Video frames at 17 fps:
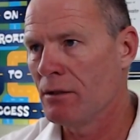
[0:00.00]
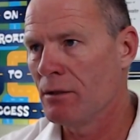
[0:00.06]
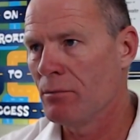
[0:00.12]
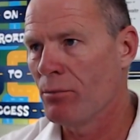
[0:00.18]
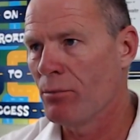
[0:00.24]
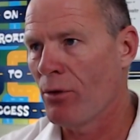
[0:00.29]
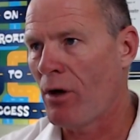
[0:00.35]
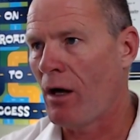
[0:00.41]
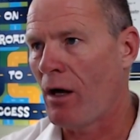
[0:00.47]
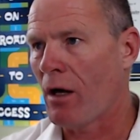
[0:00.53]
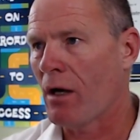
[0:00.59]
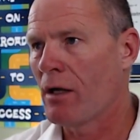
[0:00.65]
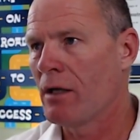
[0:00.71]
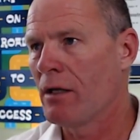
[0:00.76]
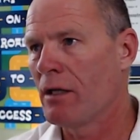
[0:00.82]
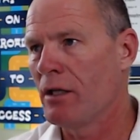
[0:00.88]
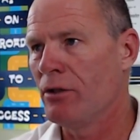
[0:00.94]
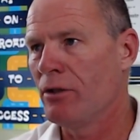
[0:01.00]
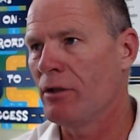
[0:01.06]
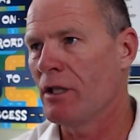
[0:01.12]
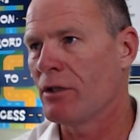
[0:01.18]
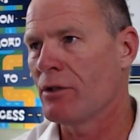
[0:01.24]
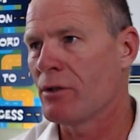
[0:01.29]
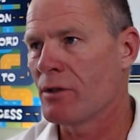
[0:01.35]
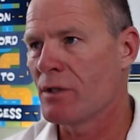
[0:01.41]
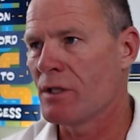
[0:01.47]
Brock, can you
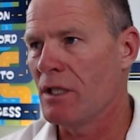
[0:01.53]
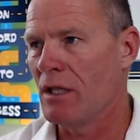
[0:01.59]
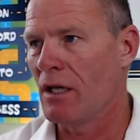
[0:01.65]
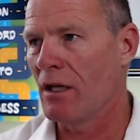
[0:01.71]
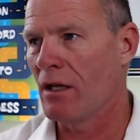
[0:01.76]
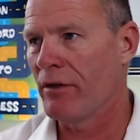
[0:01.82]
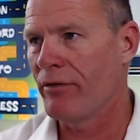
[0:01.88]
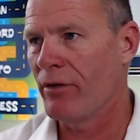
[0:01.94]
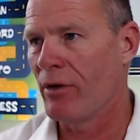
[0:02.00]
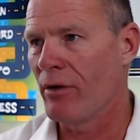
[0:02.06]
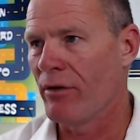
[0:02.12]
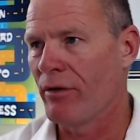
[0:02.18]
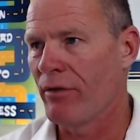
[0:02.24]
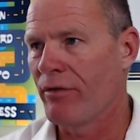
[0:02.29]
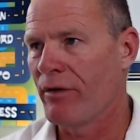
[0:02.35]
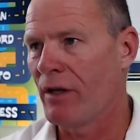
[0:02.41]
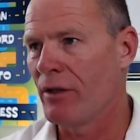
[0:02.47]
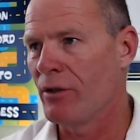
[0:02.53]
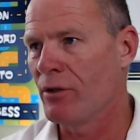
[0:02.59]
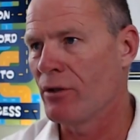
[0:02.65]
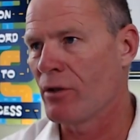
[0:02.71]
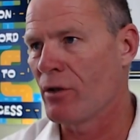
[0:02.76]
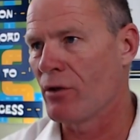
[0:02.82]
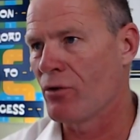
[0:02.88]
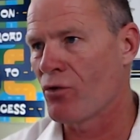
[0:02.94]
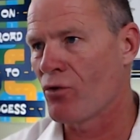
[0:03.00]
get your CDL if you have a failure to
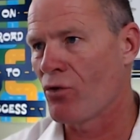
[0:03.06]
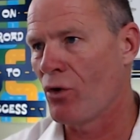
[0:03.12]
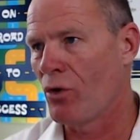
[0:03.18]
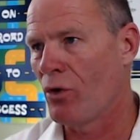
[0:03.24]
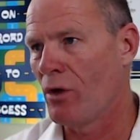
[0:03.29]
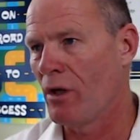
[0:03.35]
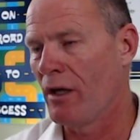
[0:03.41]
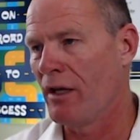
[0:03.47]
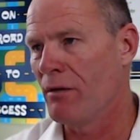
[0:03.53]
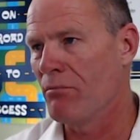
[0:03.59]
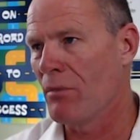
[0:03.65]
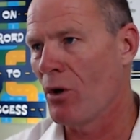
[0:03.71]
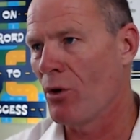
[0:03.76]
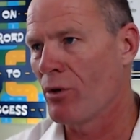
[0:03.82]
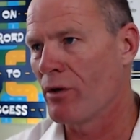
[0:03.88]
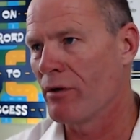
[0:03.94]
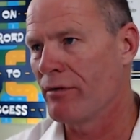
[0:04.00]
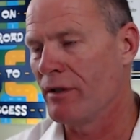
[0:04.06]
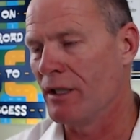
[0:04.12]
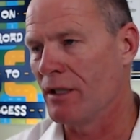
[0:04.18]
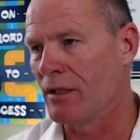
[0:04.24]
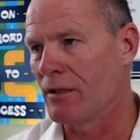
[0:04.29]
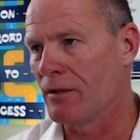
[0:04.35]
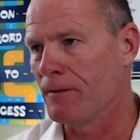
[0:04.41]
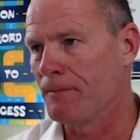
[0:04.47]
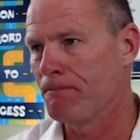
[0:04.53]
control a motor
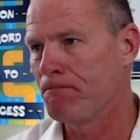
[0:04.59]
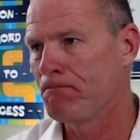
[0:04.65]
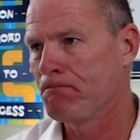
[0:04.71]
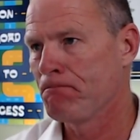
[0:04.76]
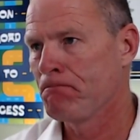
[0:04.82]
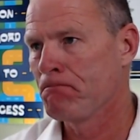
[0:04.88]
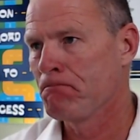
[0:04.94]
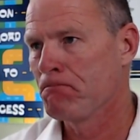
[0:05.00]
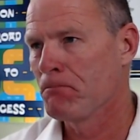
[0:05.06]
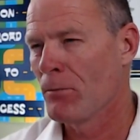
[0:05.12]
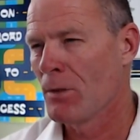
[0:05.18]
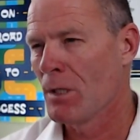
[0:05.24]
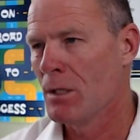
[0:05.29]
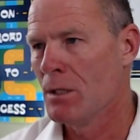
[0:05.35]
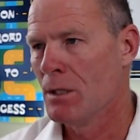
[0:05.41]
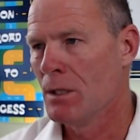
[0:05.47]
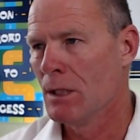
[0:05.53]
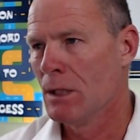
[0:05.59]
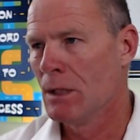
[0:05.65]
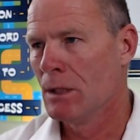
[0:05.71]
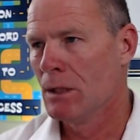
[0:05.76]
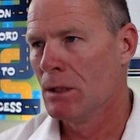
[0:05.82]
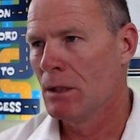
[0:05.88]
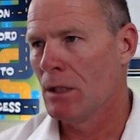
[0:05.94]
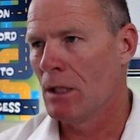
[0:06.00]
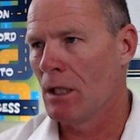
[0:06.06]
vehicle?
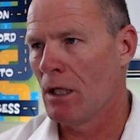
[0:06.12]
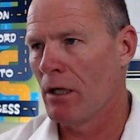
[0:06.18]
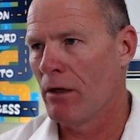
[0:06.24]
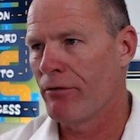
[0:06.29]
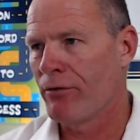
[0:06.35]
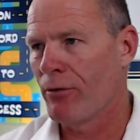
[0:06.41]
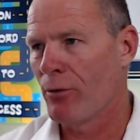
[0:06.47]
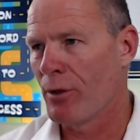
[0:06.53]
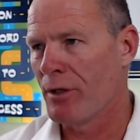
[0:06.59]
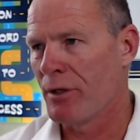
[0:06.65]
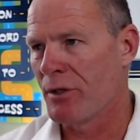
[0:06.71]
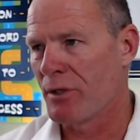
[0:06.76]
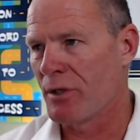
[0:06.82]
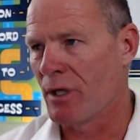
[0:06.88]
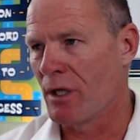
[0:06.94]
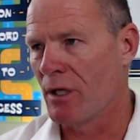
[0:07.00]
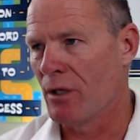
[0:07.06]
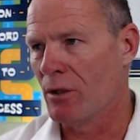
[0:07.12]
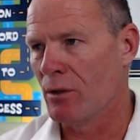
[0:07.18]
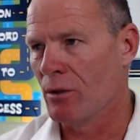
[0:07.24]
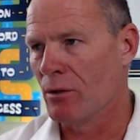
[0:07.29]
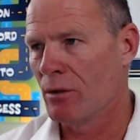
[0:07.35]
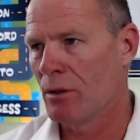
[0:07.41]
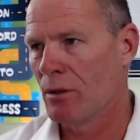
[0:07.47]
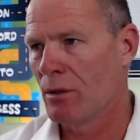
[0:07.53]
4 years ago.